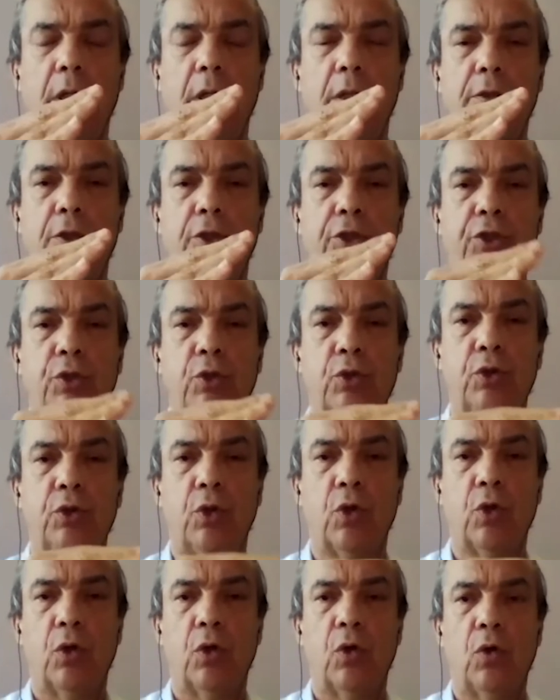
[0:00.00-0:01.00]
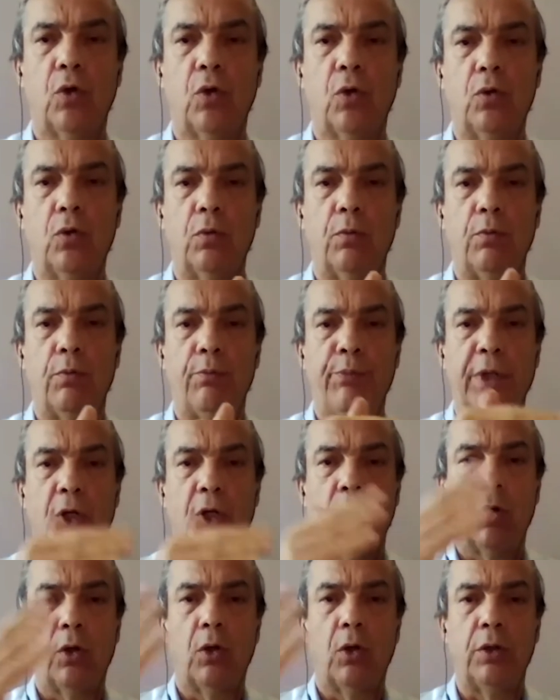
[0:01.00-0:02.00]
should go
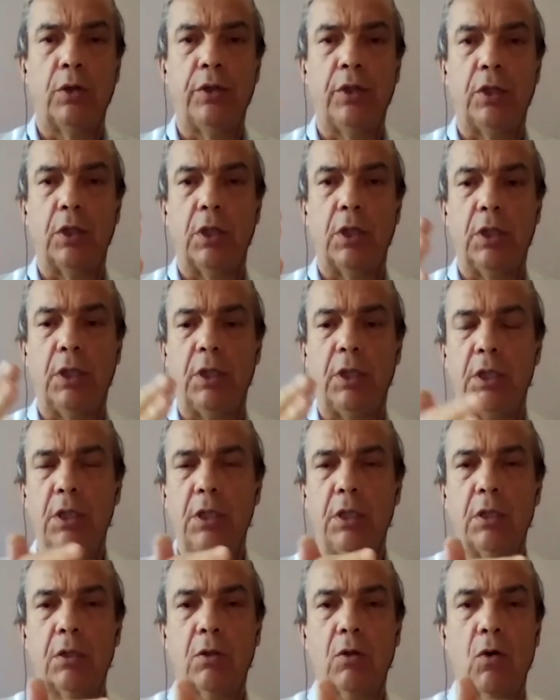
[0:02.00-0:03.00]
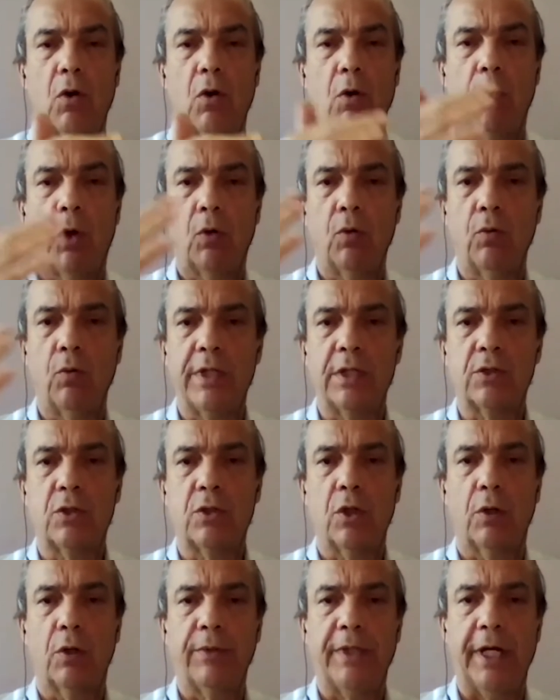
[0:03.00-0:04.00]
beyond the common
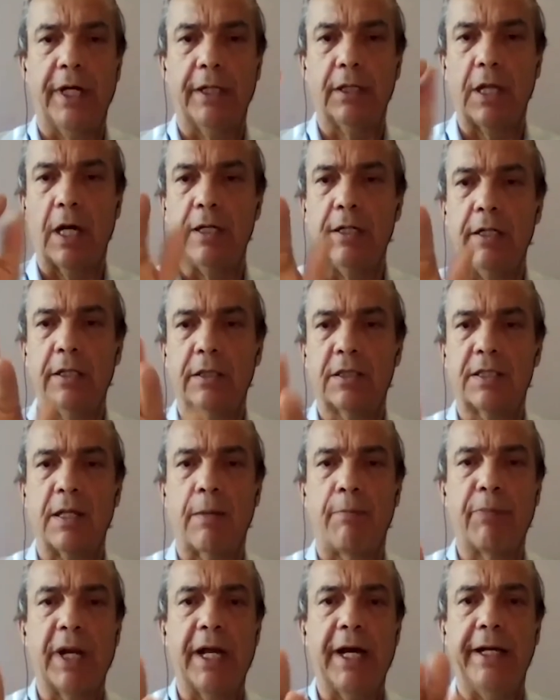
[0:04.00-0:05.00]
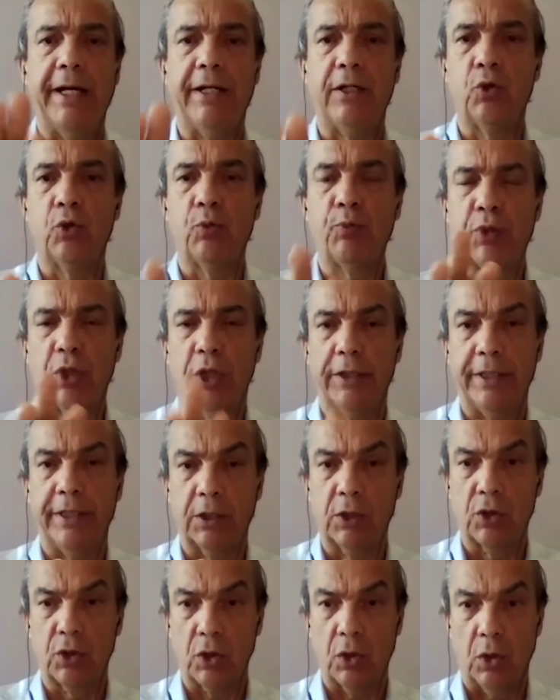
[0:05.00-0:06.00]
wisdom that it's applied to
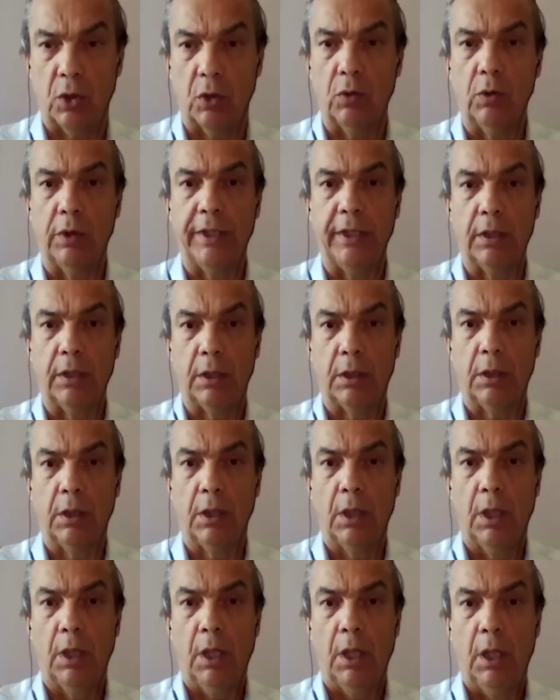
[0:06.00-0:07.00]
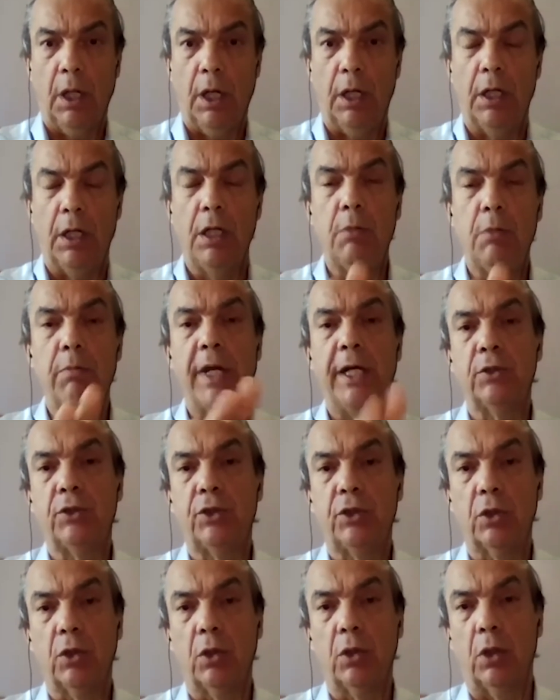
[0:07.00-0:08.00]
products only. And he
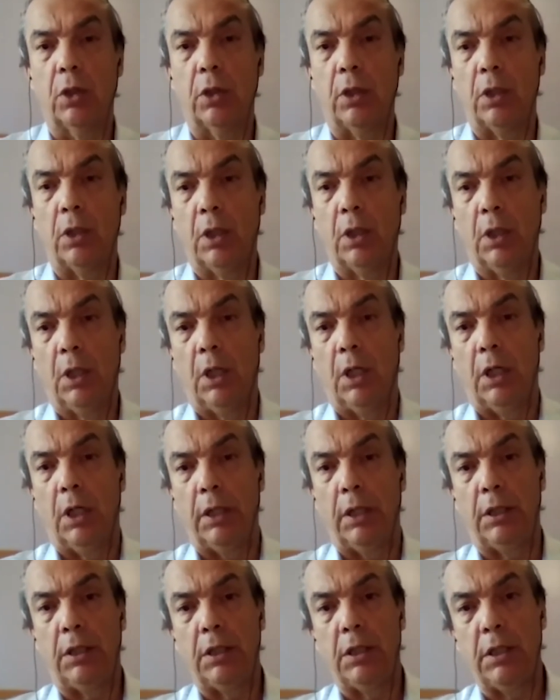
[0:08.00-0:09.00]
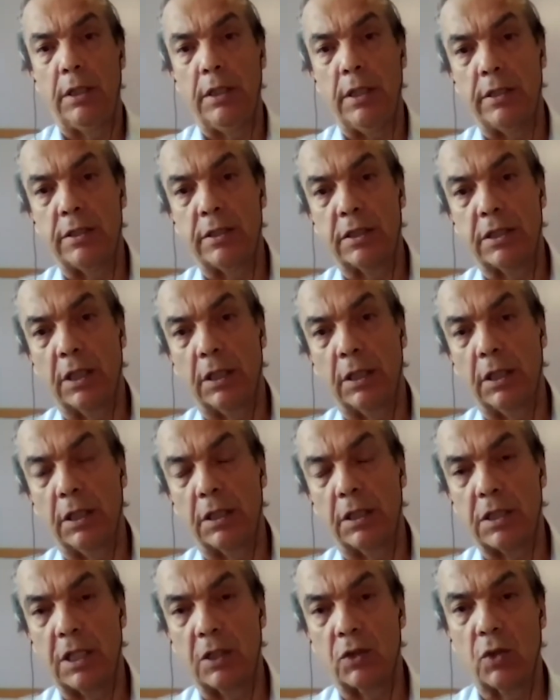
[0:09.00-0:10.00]
mentioned the
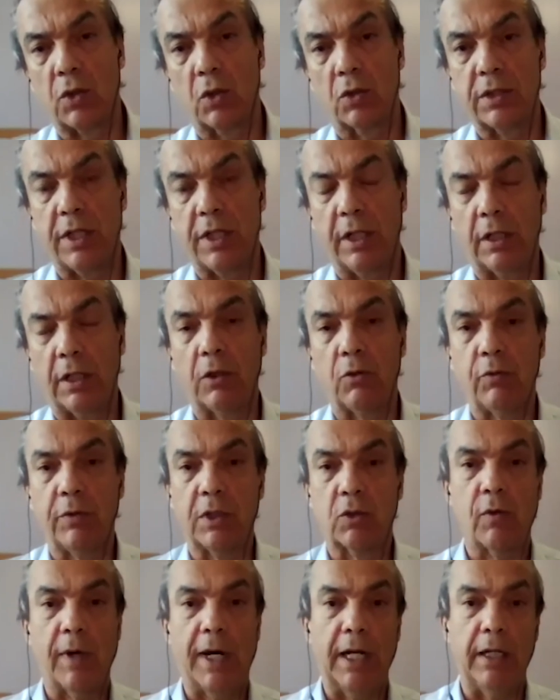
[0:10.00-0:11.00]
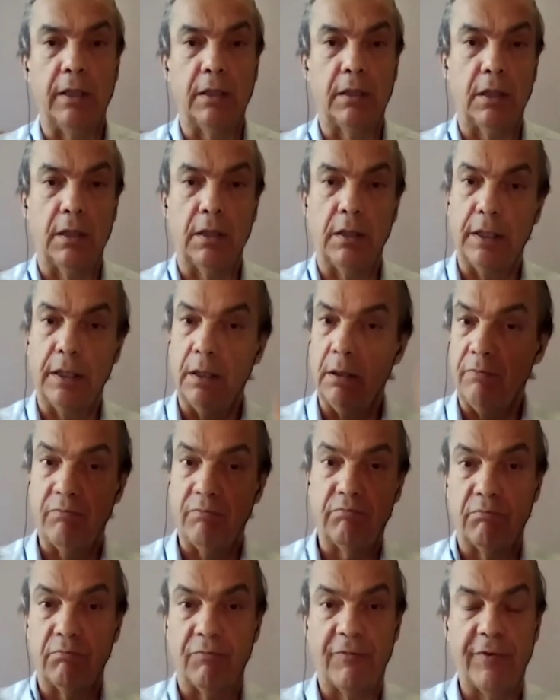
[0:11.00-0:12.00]
standards associated with quality, the
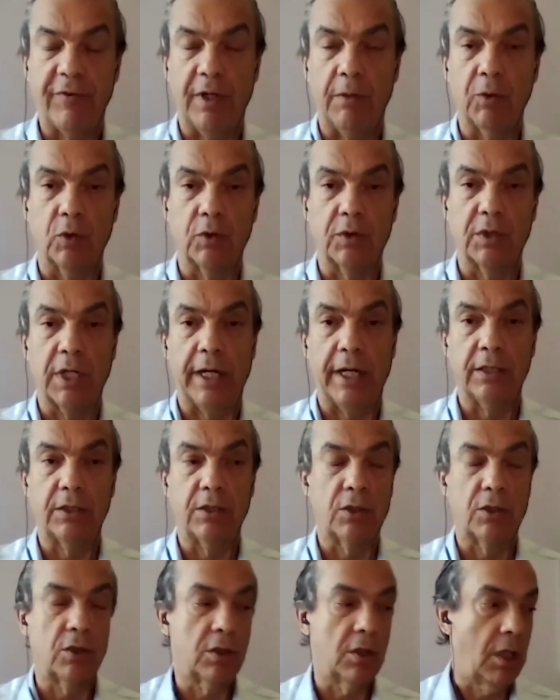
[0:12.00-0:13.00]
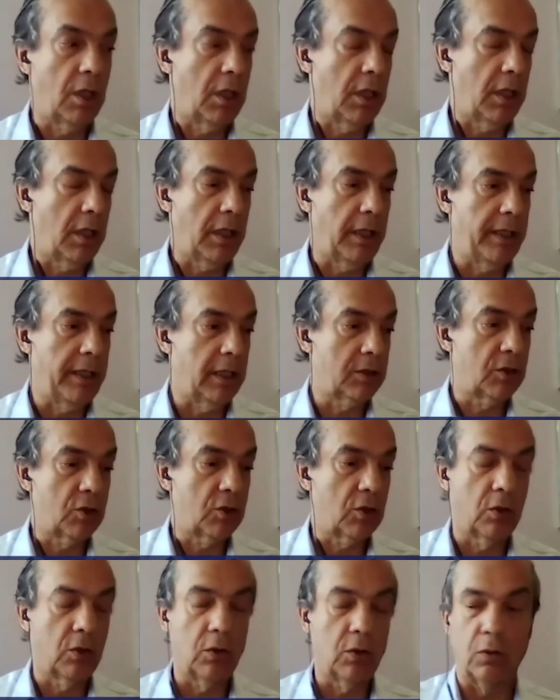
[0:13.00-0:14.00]
famous
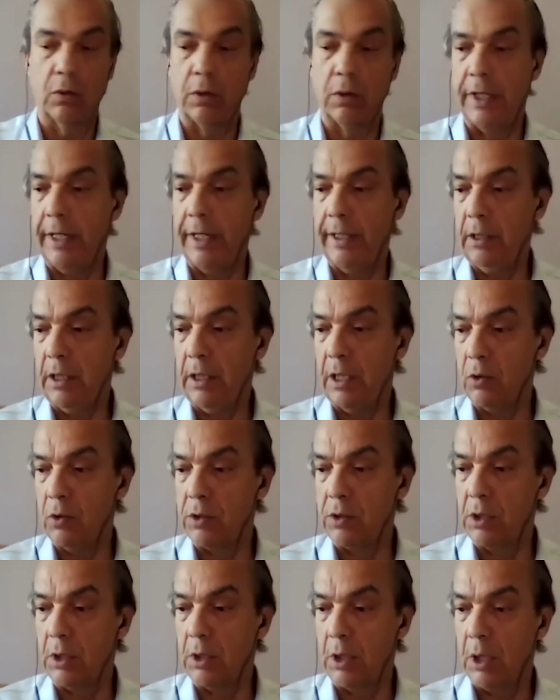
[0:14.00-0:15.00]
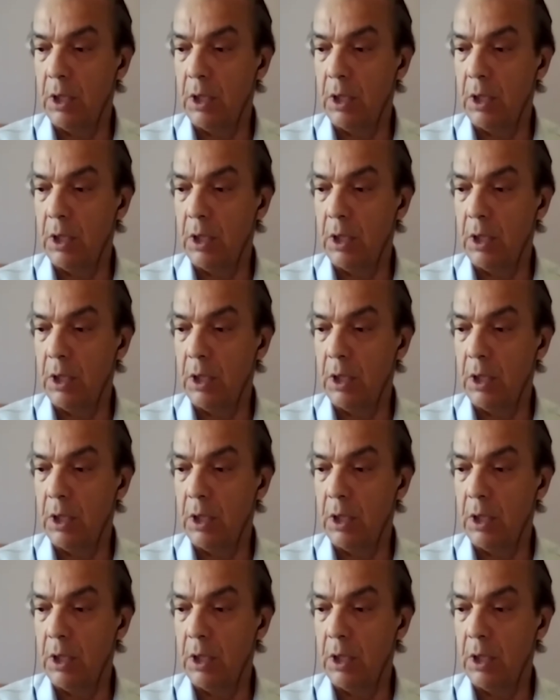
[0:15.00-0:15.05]
ISO 9000.